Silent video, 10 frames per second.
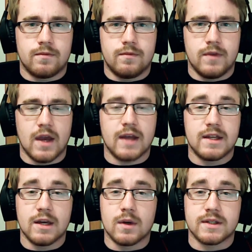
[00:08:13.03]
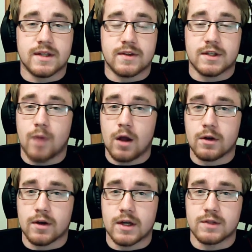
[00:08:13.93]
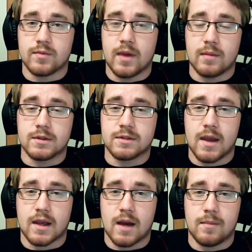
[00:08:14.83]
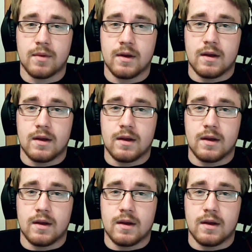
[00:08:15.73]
The idea was that the smaller guns would be able to make up